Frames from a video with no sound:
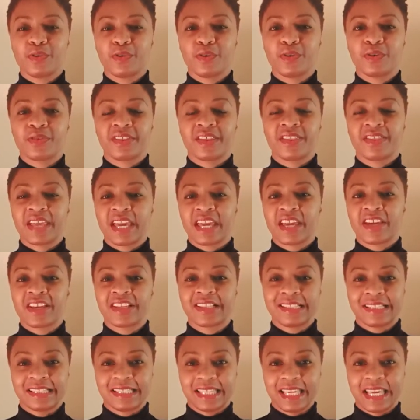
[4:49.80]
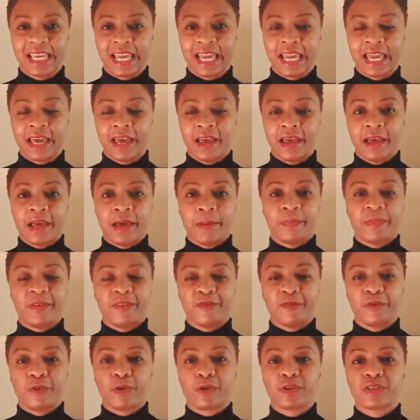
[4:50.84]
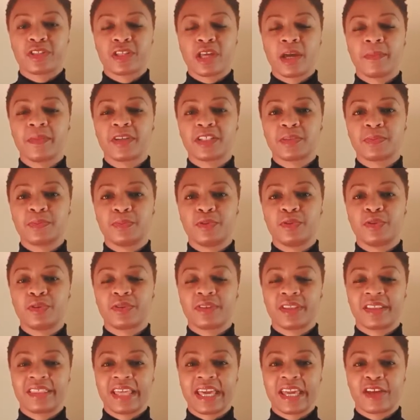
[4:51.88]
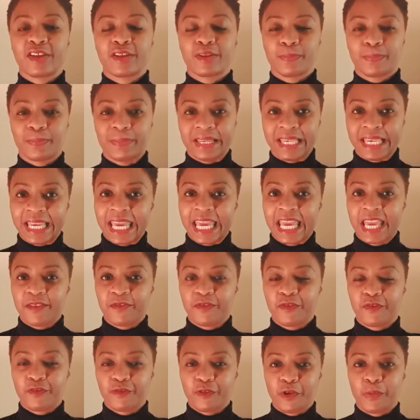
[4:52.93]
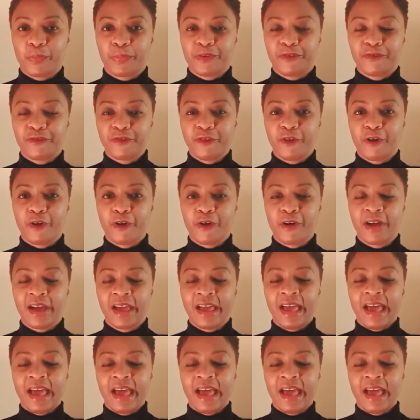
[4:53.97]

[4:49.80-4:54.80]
than they could see before, so much more that they could believe for before,